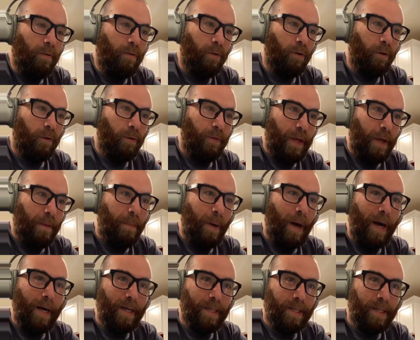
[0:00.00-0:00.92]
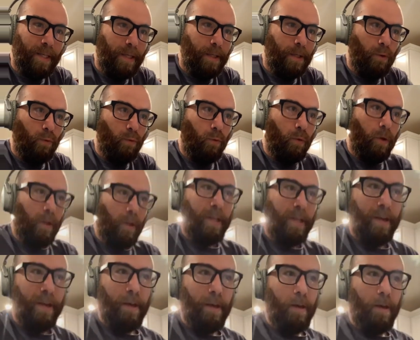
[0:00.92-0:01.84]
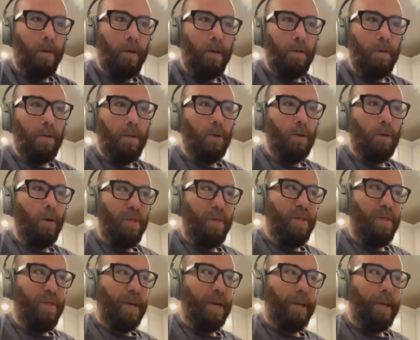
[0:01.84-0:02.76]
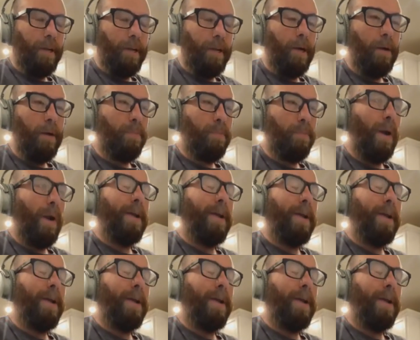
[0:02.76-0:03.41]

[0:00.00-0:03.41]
for the epoxy to really start thickening up.